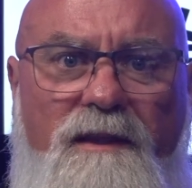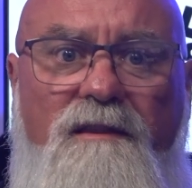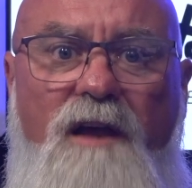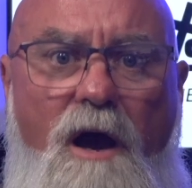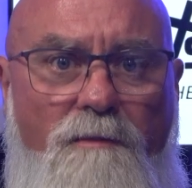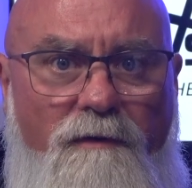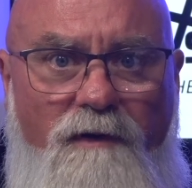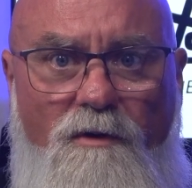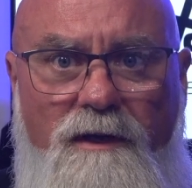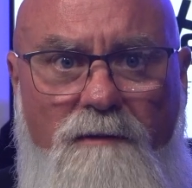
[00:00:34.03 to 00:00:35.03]
thought
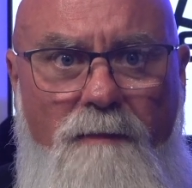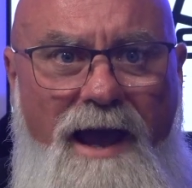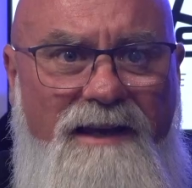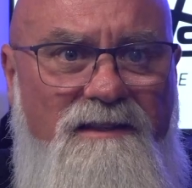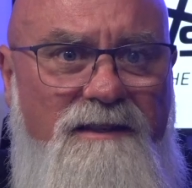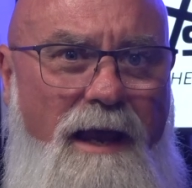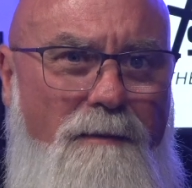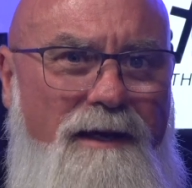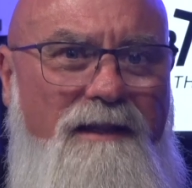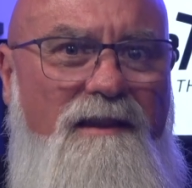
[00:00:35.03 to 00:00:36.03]
provoking by
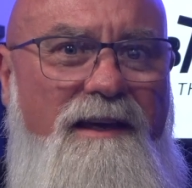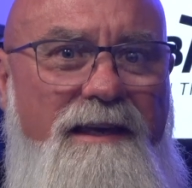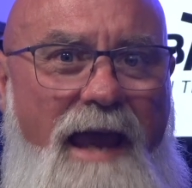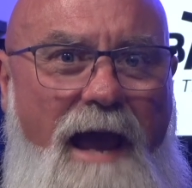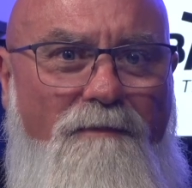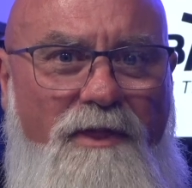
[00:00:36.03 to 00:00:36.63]
examining the gap